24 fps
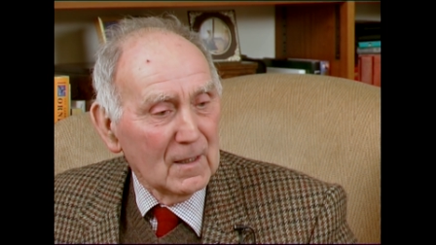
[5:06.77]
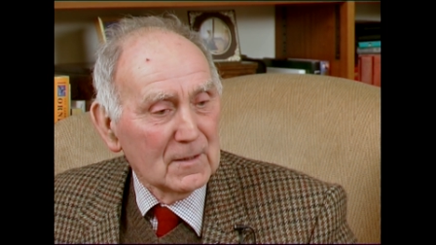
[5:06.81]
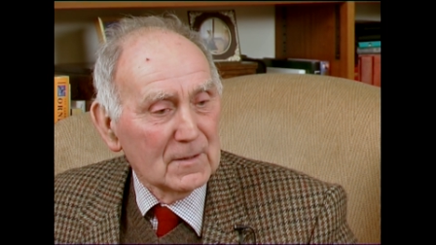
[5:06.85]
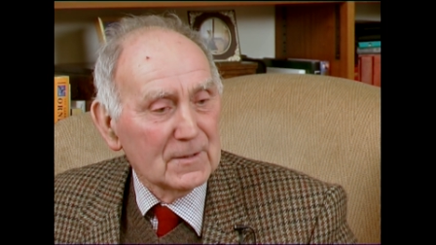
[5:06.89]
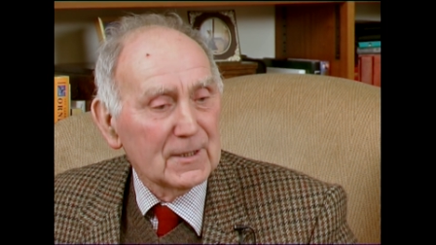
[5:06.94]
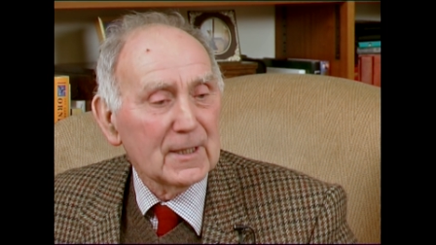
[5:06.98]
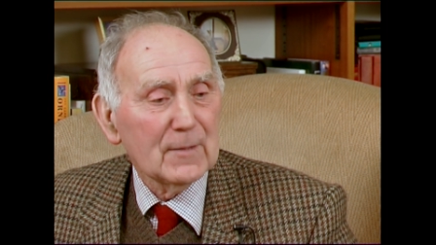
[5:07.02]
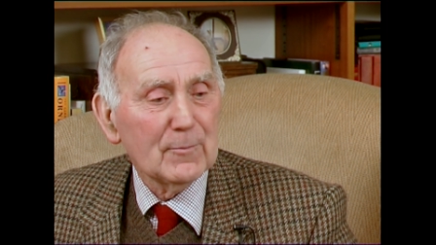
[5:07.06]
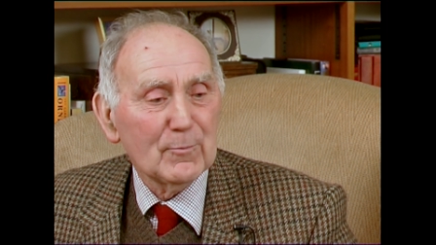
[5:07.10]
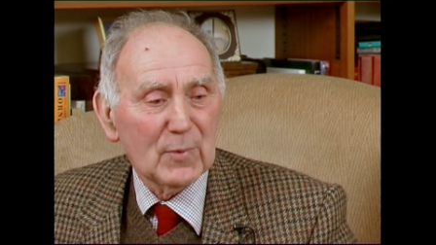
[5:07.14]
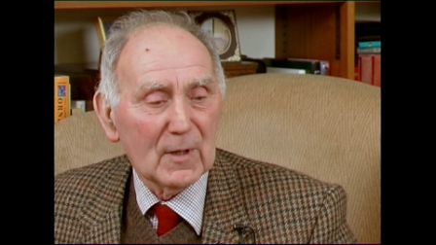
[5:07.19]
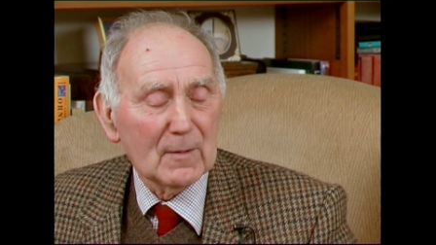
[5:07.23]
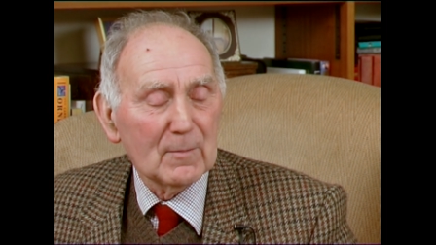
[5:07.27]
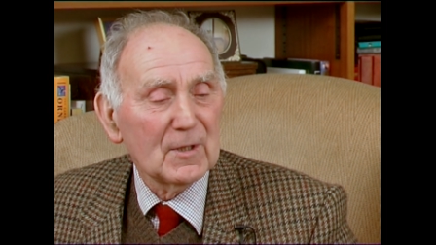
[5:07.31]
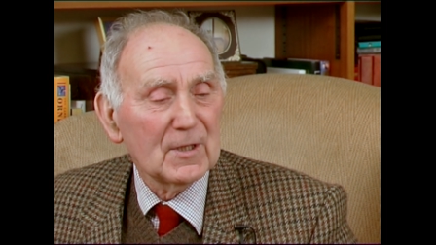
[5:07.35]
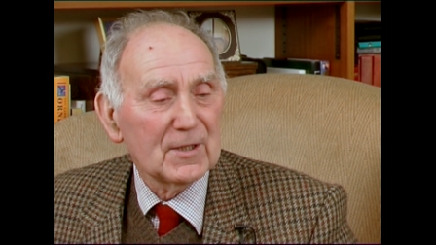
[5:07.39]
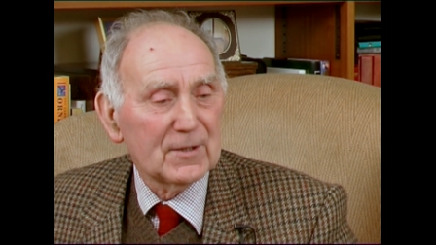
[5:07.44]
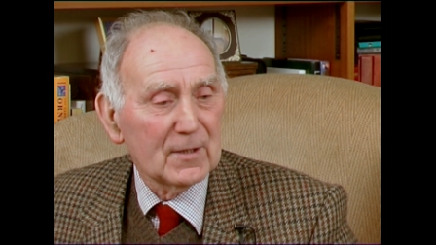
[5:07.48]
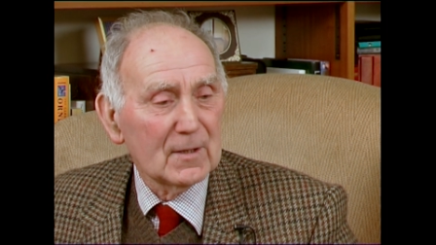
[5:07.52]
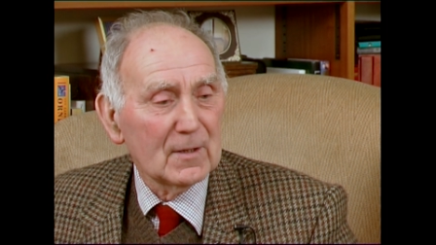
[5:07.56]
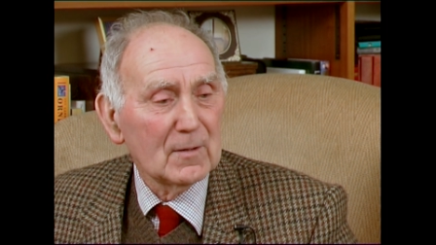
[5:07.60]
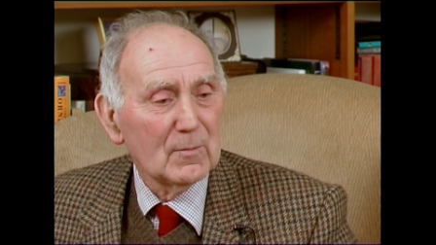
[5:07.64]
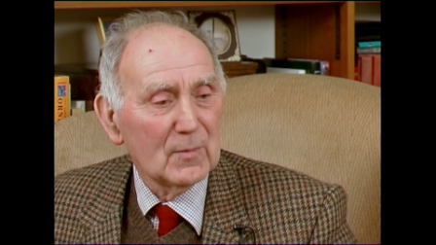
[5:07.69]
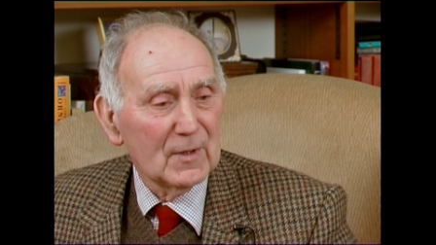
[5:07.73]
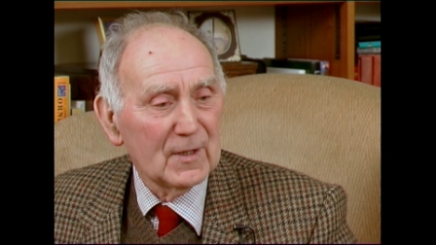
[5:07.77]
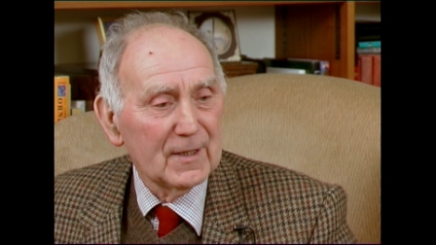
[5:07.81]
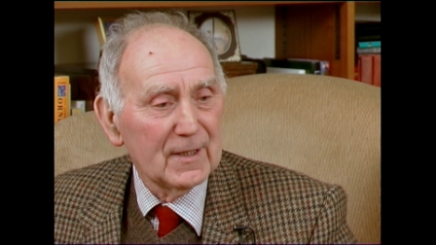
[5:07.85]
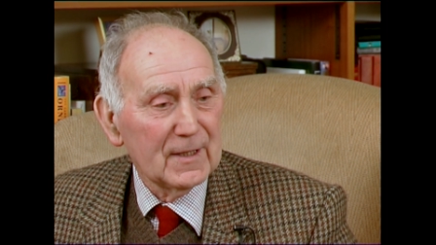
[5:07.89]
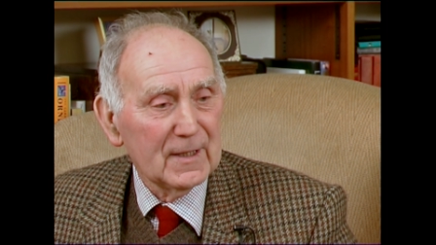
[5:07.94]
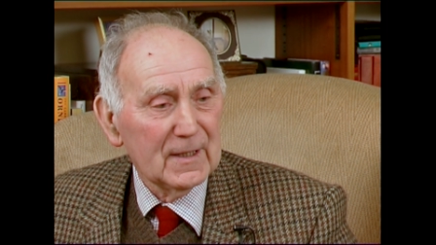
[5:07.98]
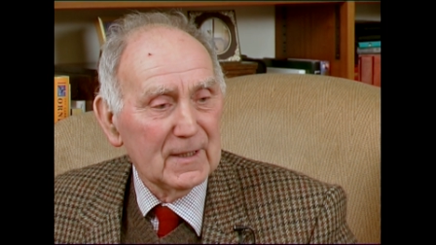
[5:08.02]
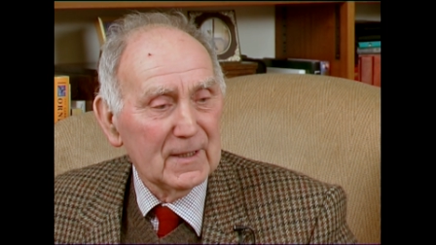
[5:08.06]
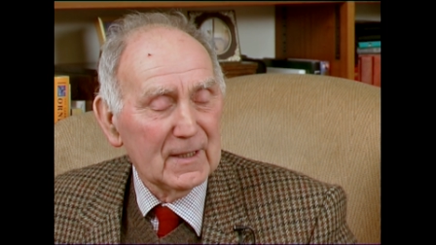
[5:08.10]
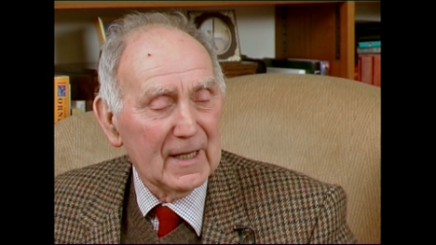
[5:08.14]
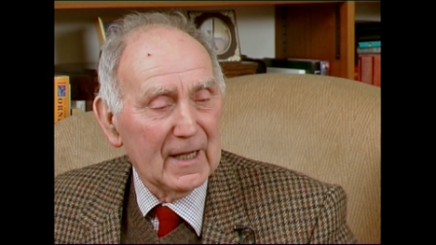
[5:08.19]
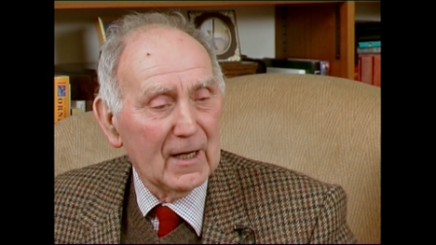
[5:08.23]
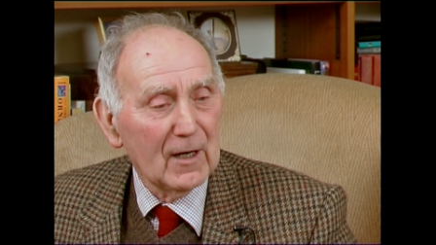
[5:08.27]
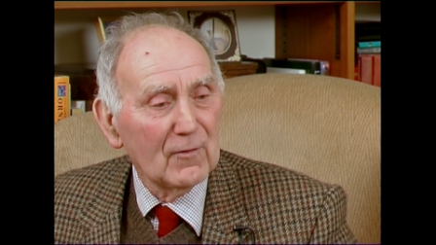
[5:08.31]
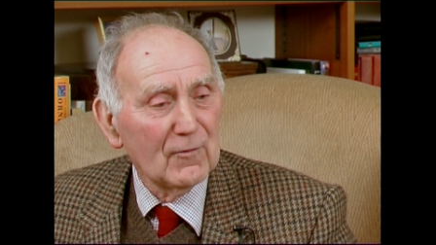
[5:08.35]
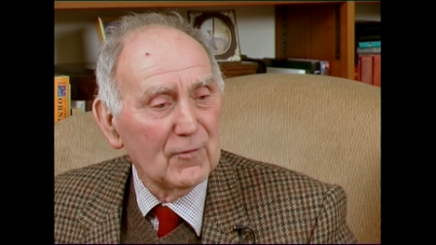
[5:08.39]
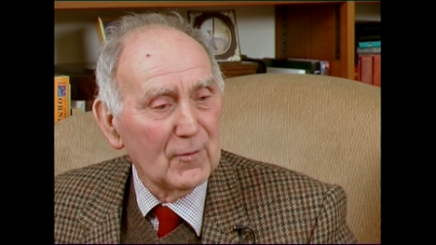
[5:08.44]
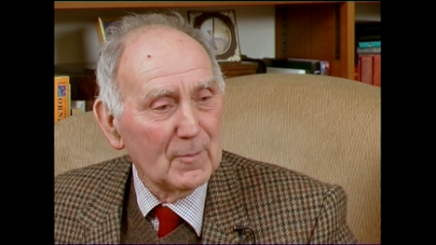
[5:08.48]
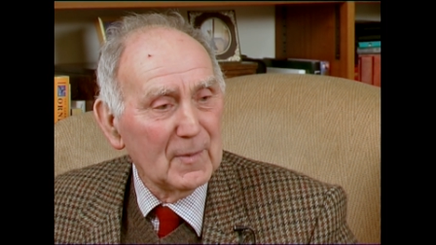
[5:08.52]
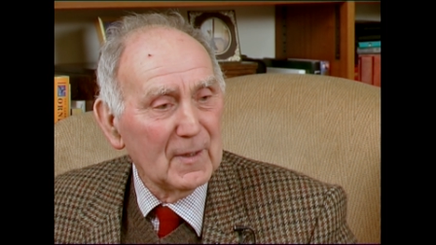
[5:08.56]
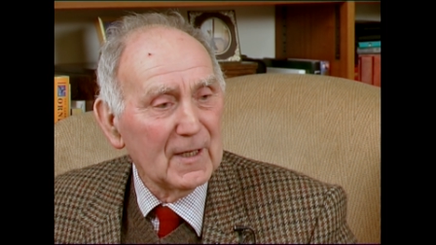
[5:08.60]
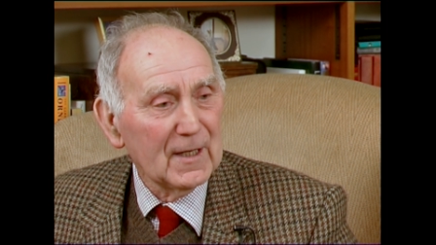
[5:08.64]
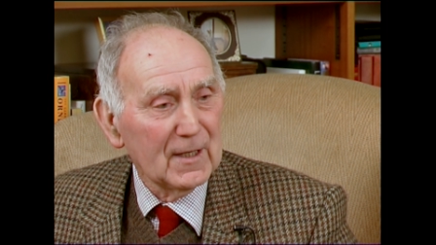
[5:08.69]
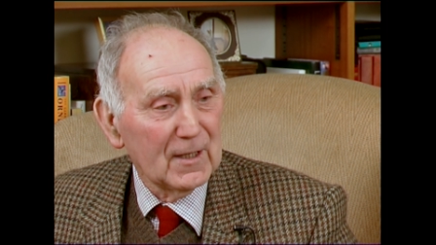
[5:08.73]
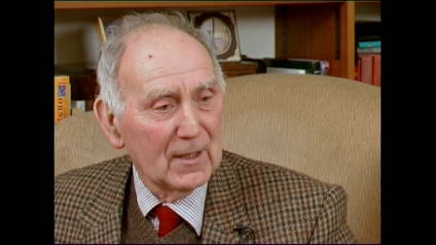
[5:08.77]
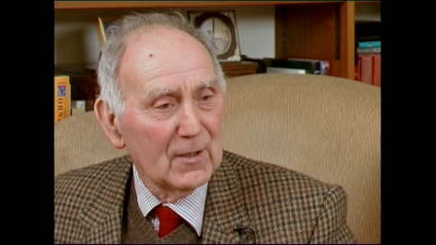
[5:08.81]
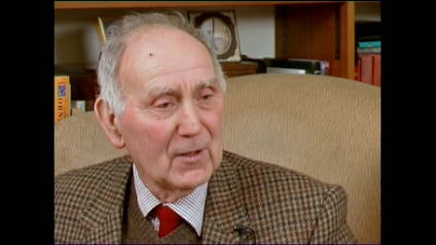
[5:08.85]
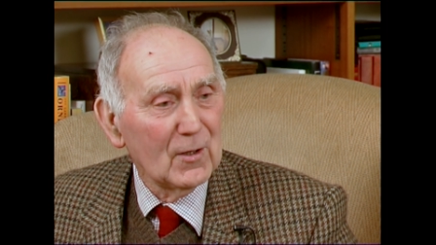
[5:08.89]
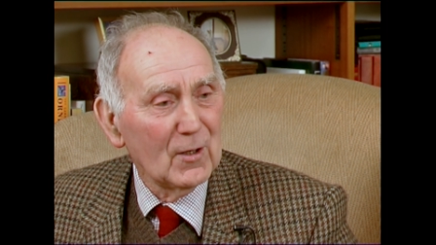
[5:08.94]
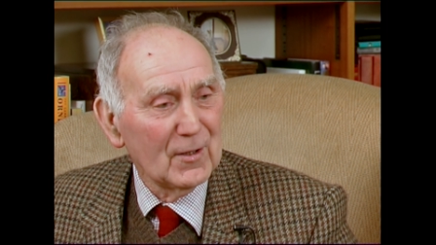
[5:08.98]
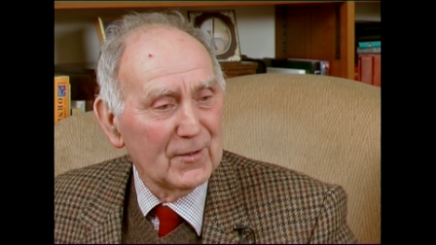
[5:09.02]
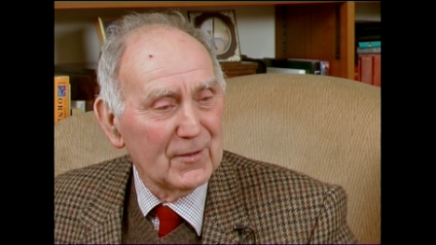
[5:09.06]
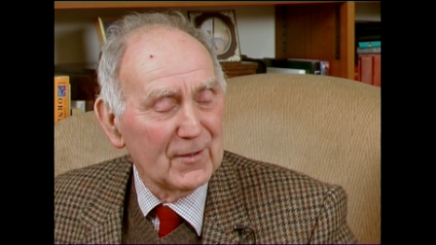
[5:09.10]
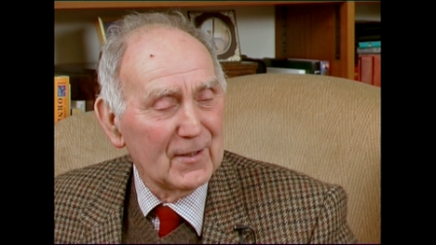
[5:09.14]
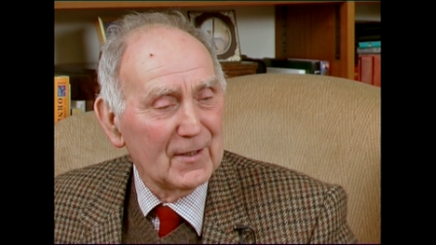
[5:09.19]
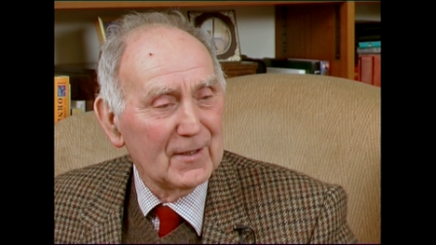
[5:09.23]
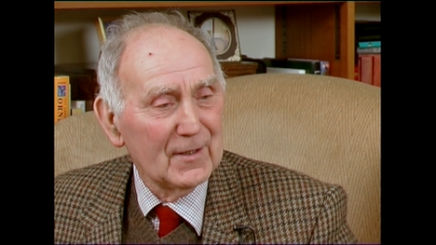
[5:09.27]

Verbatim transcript: She probably taught me the alphabet and,